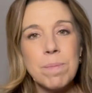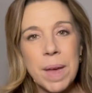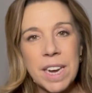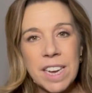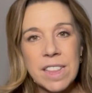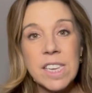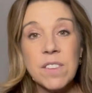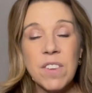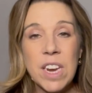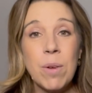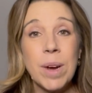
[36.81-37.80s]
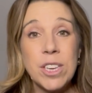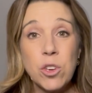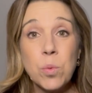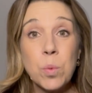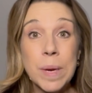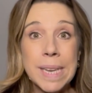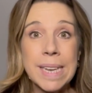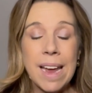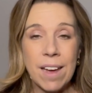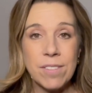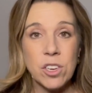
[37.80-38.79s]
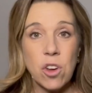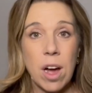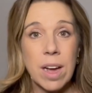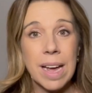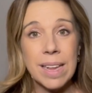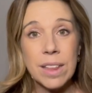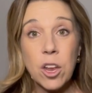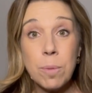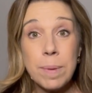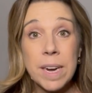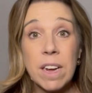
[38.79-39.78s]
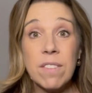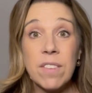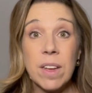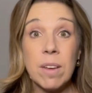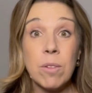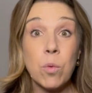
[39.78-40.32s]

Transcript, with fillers: but in this video, I do really have to talk a little bit of a